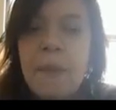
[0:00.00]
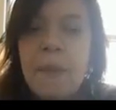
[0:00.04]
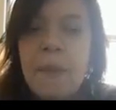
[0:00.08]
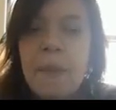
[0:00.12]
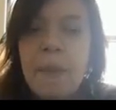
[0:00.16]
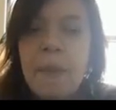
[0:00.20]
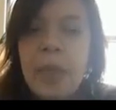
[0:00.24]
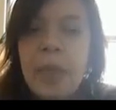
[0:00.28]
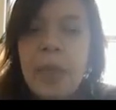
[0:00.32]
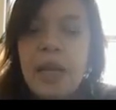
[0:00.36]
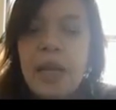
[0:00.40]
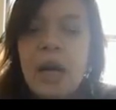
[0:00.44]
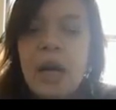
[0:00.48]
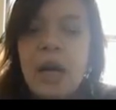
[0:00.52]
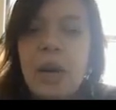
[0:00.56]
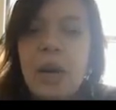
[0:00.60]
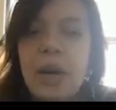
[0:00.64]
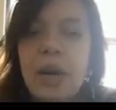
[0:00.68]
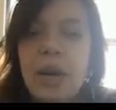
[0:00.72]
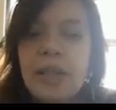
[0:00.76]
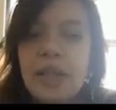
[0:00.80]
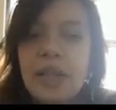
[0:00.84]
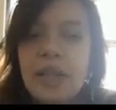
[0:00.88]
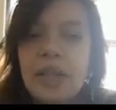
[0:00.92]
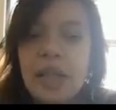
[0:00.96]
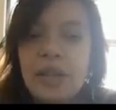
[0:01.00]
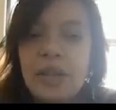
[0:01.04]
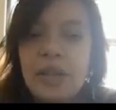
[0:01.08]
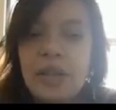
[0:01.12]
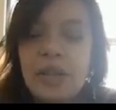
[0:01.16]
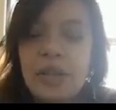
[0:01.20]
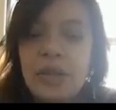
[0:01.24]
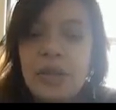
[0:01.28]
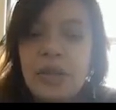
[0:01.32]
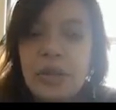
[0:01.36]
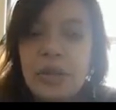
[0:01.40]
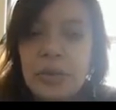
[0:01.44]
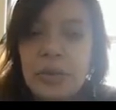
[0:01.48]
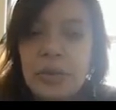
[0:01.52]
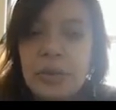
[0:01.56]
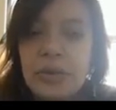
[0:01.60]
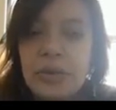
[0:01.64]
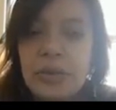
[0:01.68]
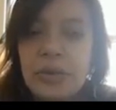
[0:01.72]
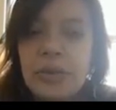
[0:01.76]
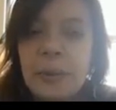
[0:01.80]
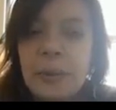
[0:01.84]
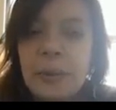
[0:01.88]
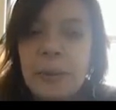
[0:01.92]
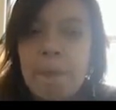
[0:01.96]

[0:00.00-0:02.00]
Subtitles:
and how are they getting used?